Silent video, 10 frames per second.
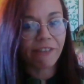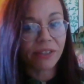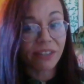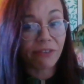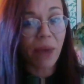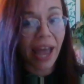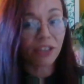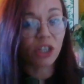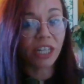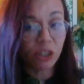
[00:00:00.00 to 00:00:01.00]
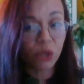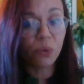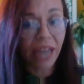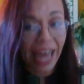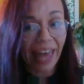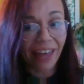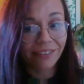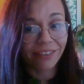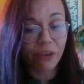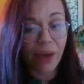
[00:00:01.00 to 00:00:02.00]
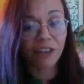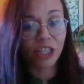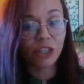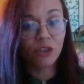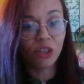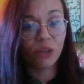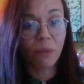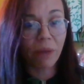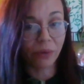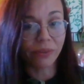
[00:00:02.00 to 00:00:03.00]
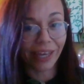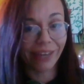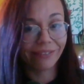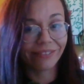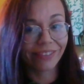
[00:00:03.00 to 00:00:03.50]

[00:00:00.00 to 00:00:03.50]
it feels if you actually do care, if you actually do oppose it.